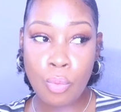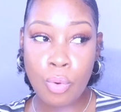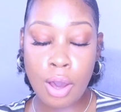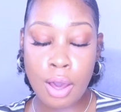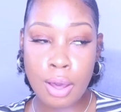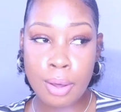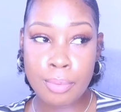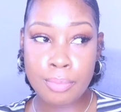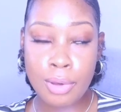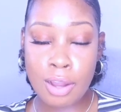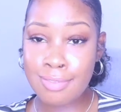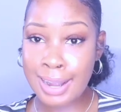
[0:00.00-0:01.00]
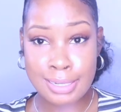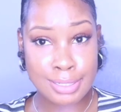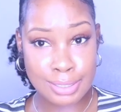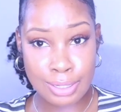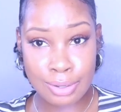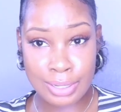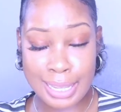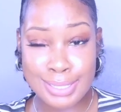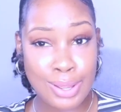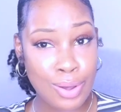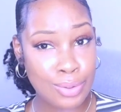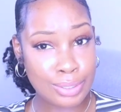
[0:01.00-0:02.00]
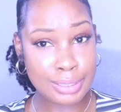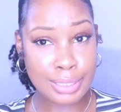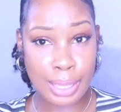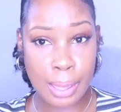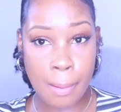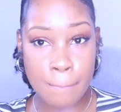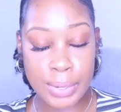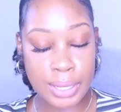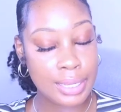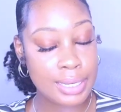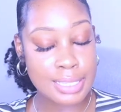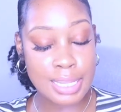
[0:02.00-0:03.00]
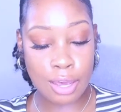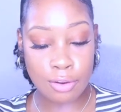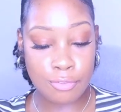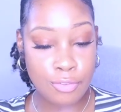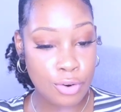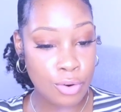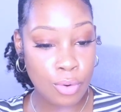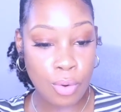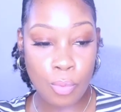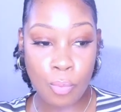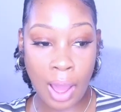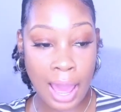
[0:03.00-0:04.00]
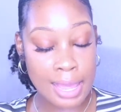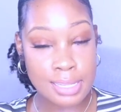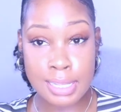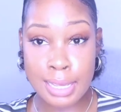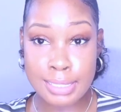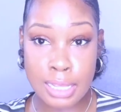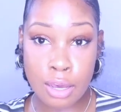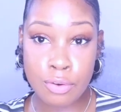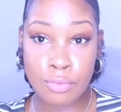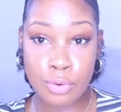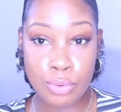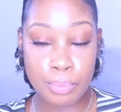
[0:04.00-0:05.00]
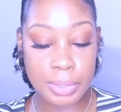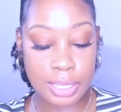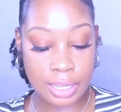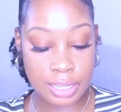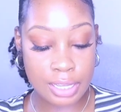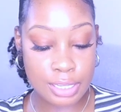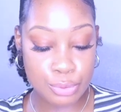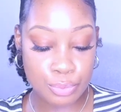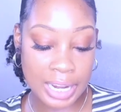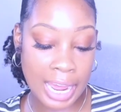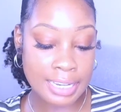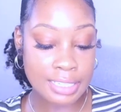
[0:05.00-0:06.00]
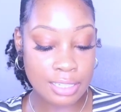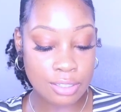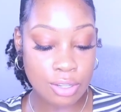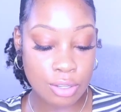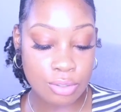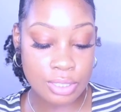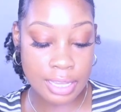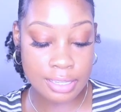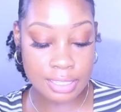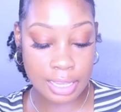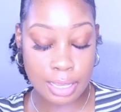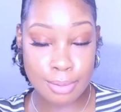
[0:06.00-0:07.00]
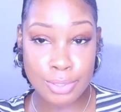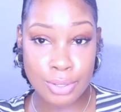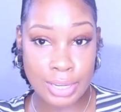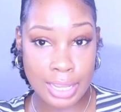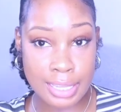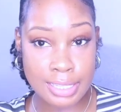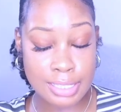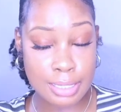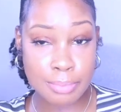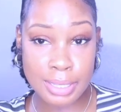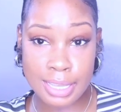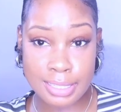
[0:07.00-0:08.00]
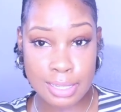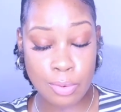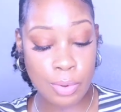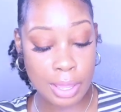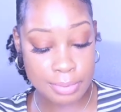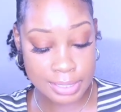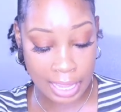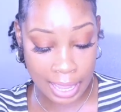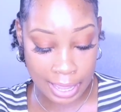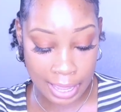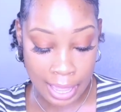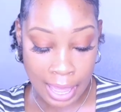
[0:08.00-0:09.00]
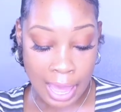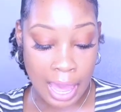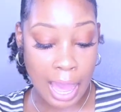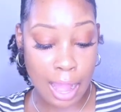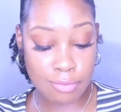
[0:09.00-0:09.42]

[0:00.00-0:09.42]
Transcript: a rationale. That's the only thing, but it is helpful. Why I say it's helpful, because when I did those exams on the NCBSN website, I